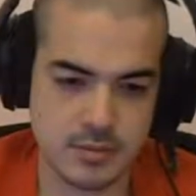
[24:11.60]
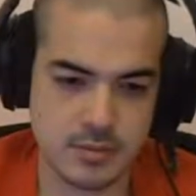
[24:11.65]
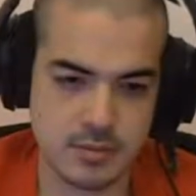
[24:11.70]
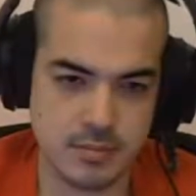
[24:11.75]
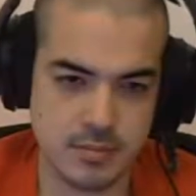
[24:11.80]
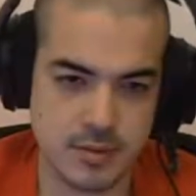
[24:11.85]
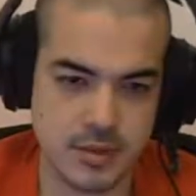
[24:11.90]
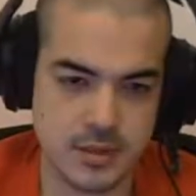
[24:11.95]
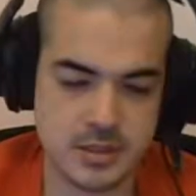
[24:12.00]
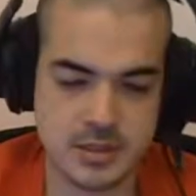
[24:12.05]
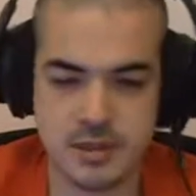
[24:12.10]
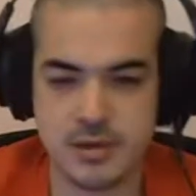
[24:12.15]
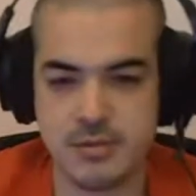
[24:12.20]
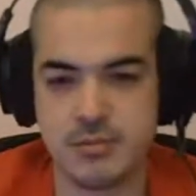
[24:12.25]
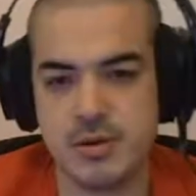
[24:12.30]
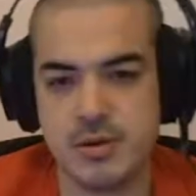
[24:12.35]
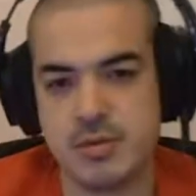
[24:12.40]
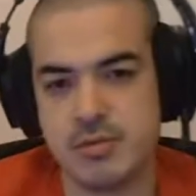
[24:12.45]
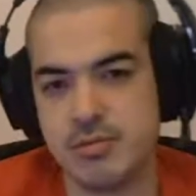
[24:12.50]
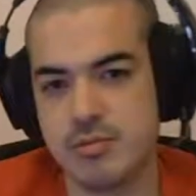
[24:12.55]
basically
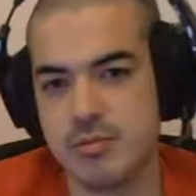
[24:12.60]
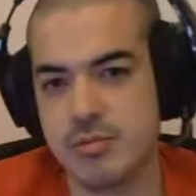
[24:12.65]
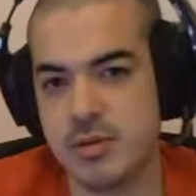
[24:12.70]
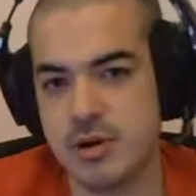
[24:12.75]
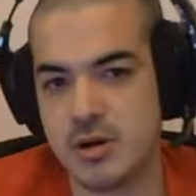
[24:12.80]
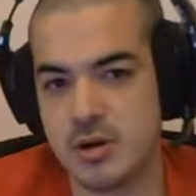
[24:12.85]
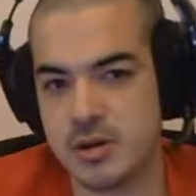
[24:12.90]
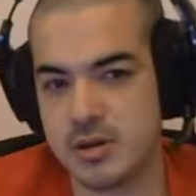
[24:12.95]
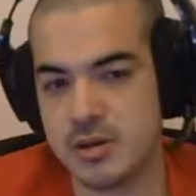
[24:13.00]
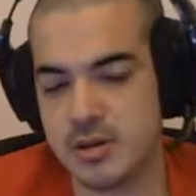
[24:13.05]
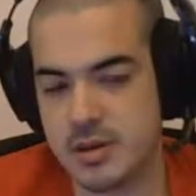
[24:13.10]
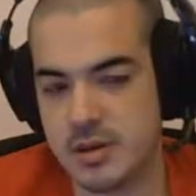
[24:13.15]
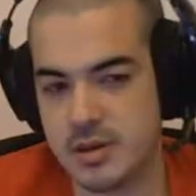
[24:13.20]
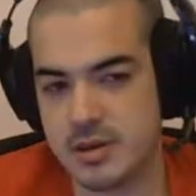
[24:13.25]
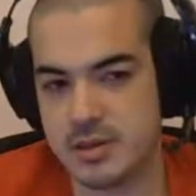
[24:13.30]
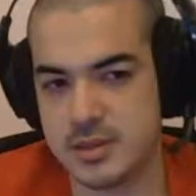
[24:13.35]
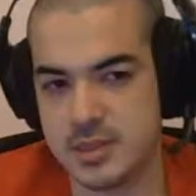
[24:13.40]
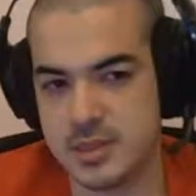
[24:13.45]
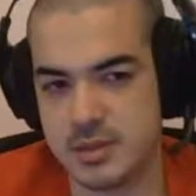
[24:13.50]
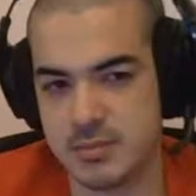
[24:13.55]
went through marked
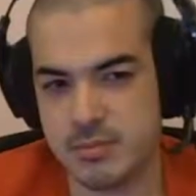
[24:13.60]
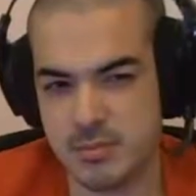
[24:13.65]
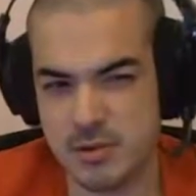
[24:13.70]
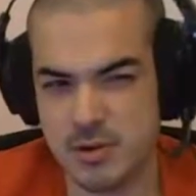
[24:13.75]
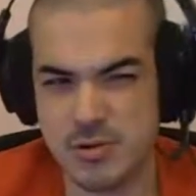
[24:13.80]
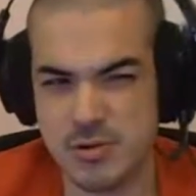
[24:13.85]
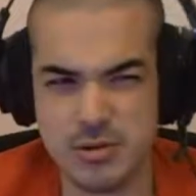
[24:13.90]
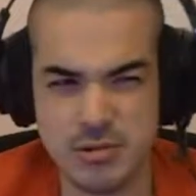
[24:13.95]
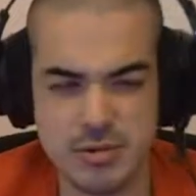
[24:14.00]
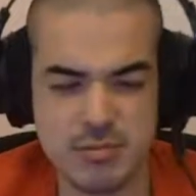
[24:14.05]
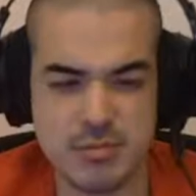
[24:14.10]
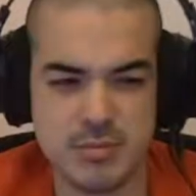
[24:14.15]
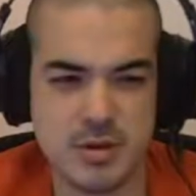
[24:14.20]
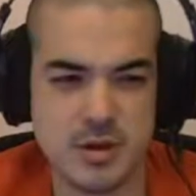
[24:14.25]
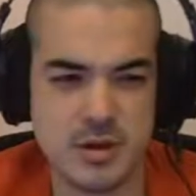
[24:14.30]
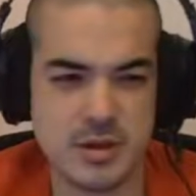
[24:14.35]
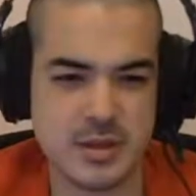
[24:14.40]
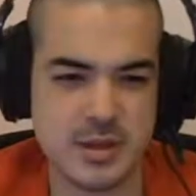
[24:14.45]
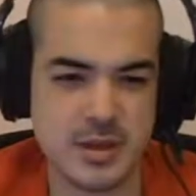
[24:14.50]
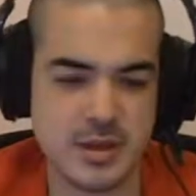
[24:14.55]
hands. And going through
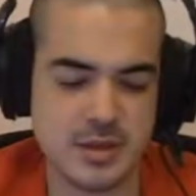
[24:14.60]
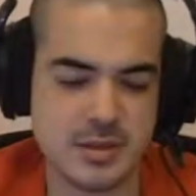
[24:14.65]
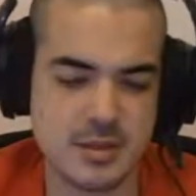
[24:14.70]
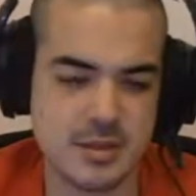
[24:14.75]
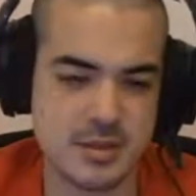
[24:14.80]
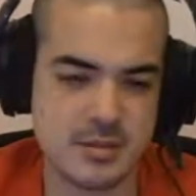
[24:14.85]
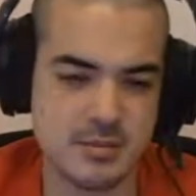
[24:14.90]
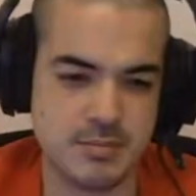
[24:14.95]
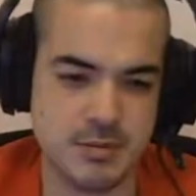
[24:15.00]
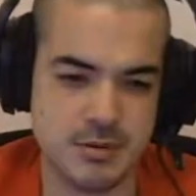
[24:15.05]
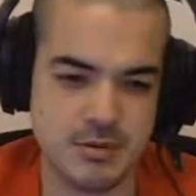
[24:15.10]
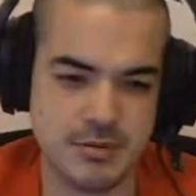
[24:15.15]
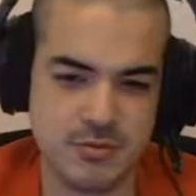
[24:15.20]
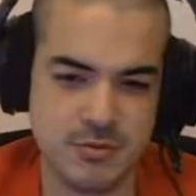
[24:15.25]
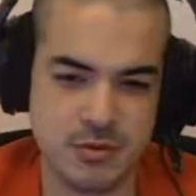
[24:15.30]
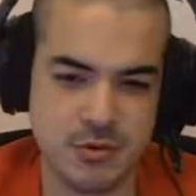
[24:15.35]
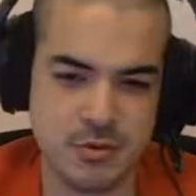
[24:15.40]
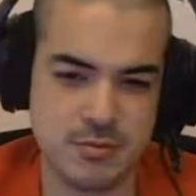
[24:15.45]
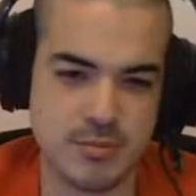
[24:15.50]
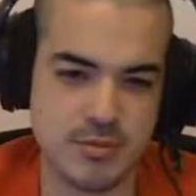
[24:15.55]
marked hands is a
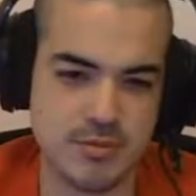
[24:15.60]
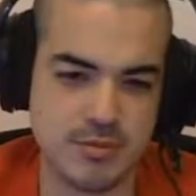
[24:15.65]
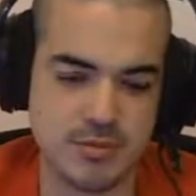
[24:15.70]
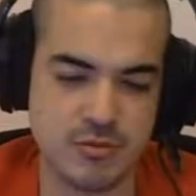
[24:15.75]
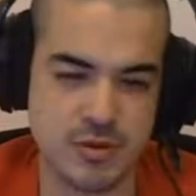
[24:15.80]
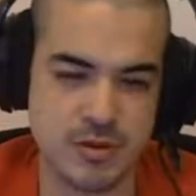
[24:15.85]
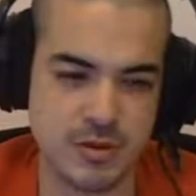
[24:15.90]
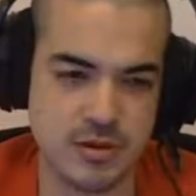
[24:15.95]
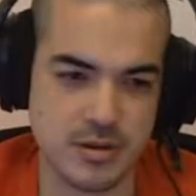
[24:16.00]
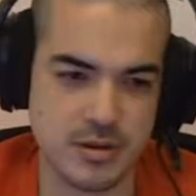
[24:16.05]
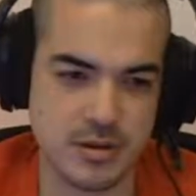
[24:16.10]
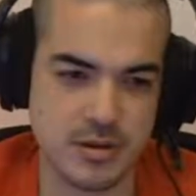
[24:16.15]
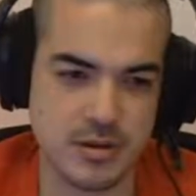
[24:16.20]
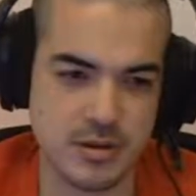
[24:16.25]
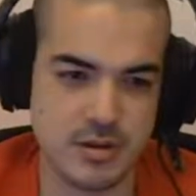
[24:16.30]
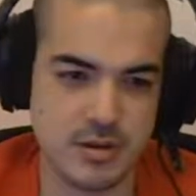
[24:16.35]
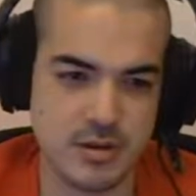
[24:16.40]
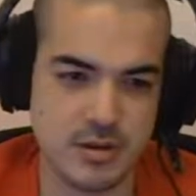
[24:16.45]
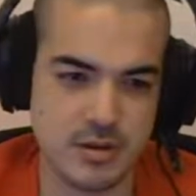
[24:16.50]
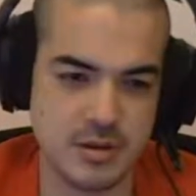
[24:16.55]
form of drilling.
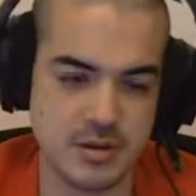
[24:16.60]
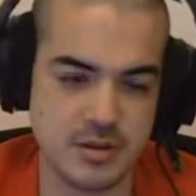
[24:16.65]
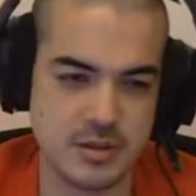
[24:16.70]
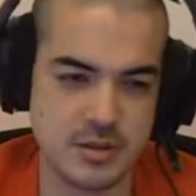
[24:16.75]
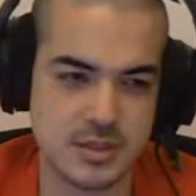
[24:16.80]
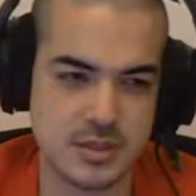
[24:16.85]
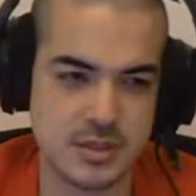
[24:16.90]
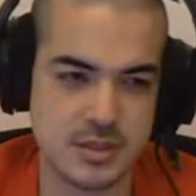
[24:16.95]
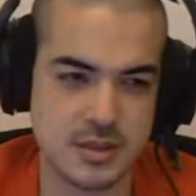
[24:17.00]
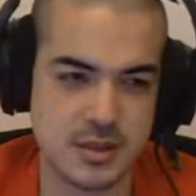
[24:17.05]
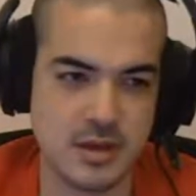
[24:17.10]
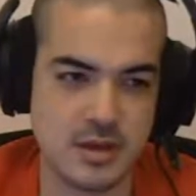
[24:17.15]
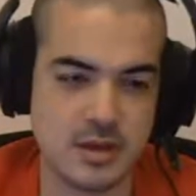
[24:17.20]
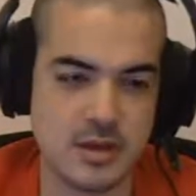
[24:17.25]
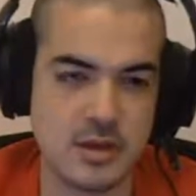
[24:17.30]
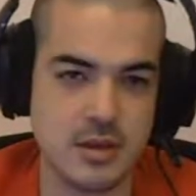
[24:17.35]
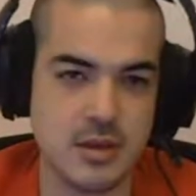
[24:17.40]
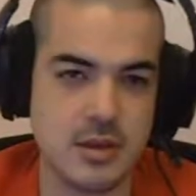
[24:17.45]
It's, again,